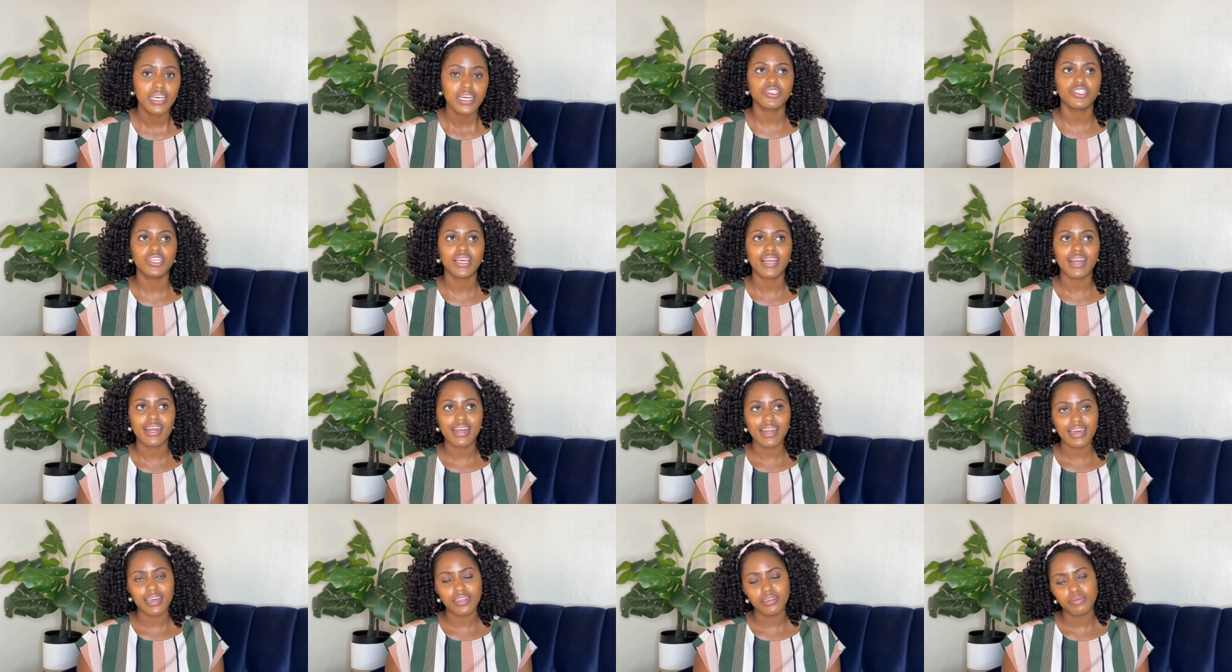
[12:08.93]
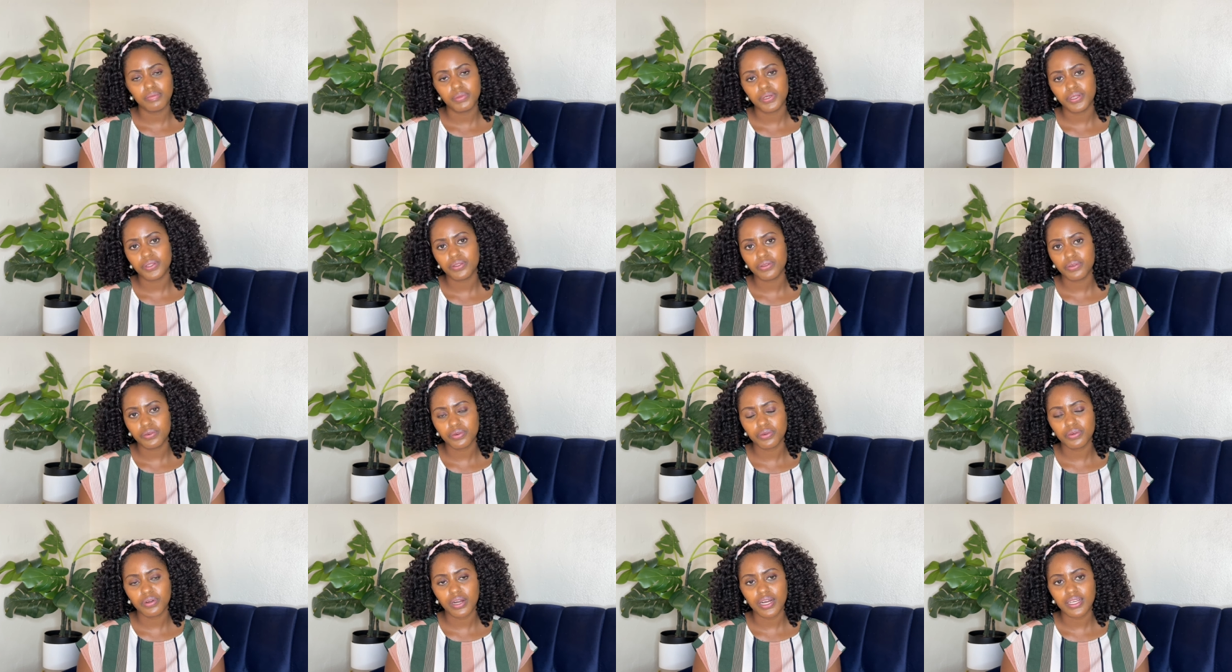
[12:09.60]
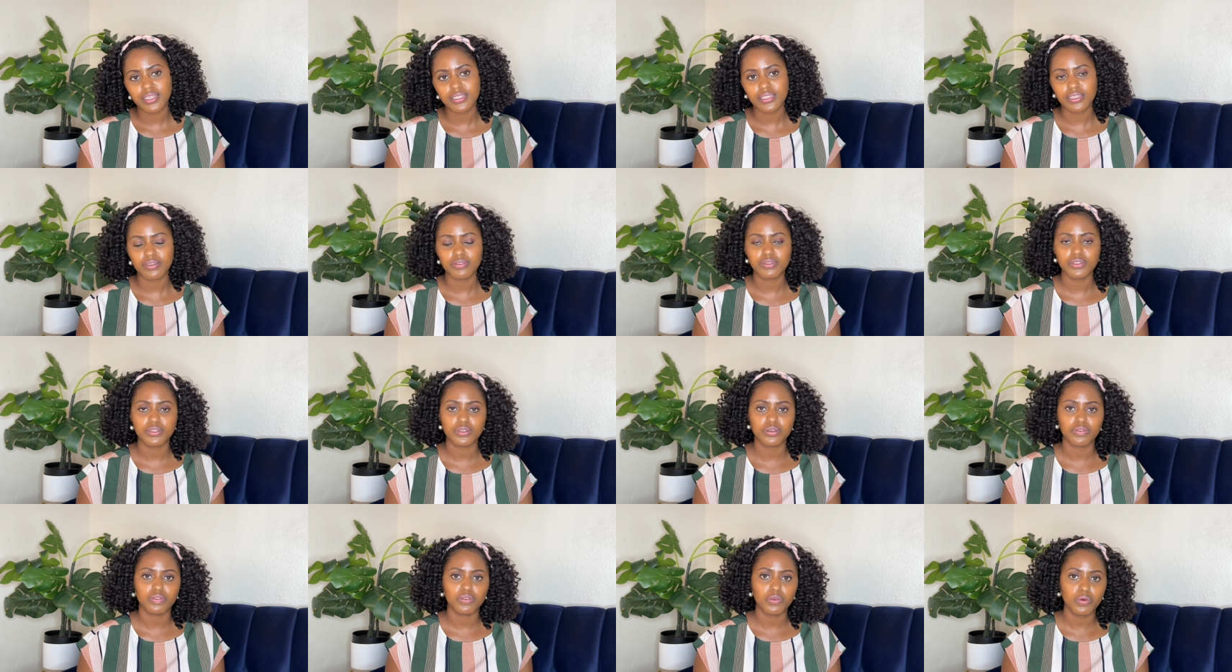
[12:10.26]
She led me through a
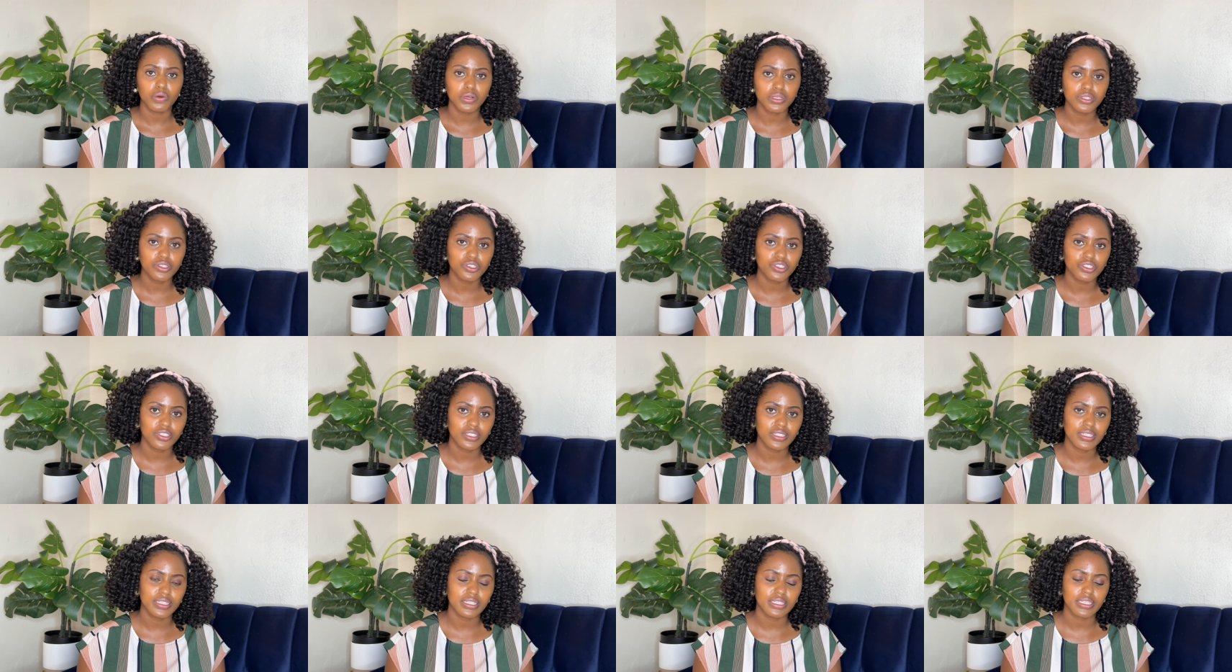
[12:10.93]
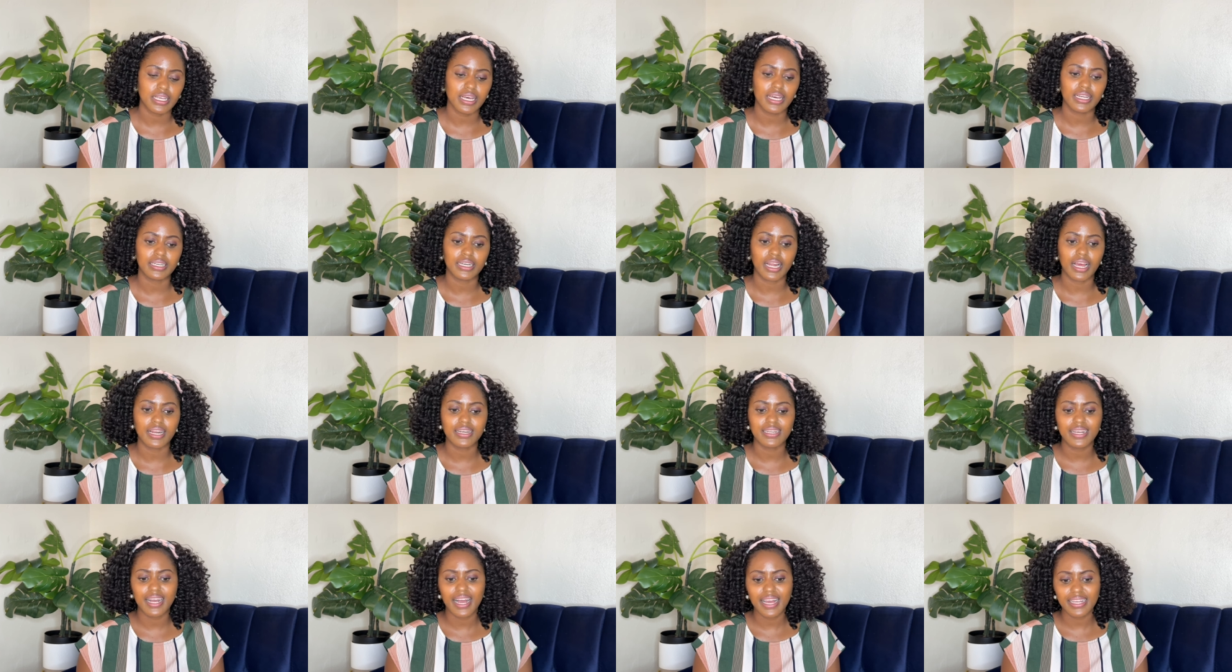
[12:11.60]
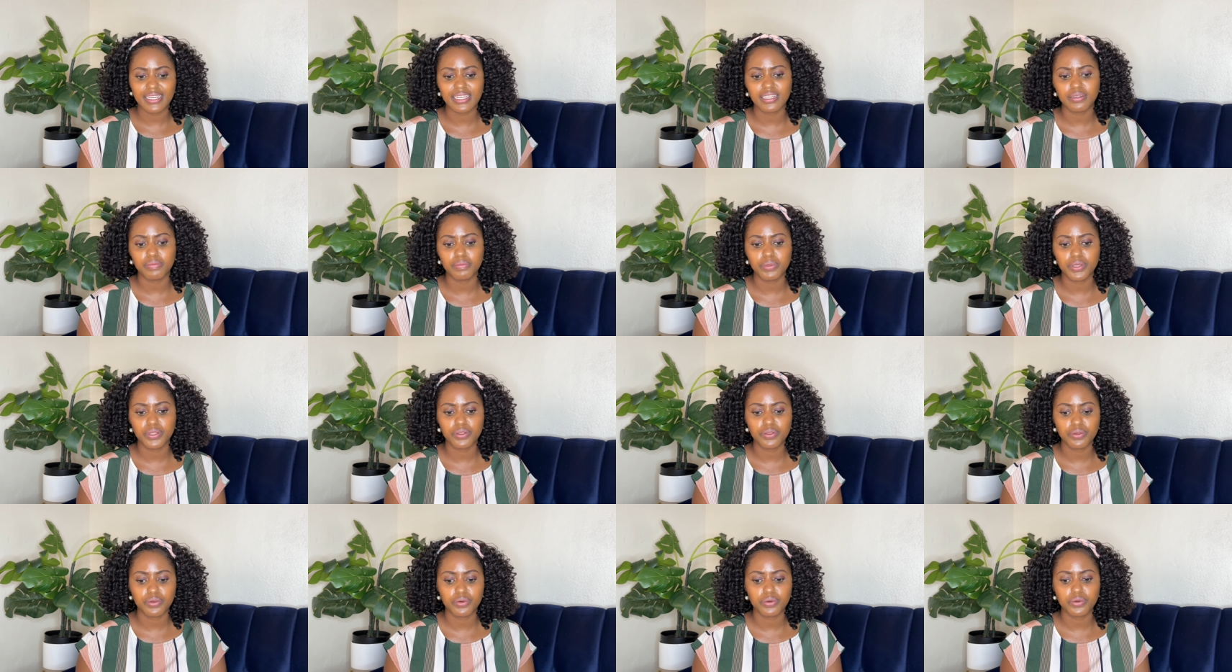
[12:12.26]
series of questions and, and guided
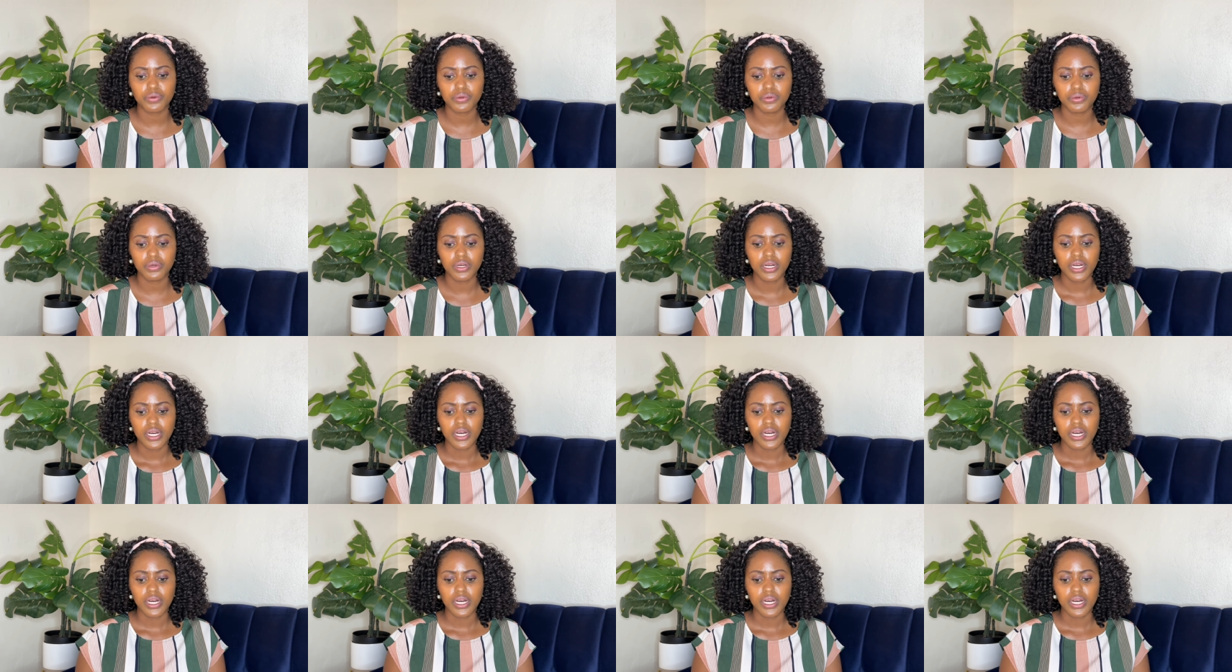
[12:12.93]
me through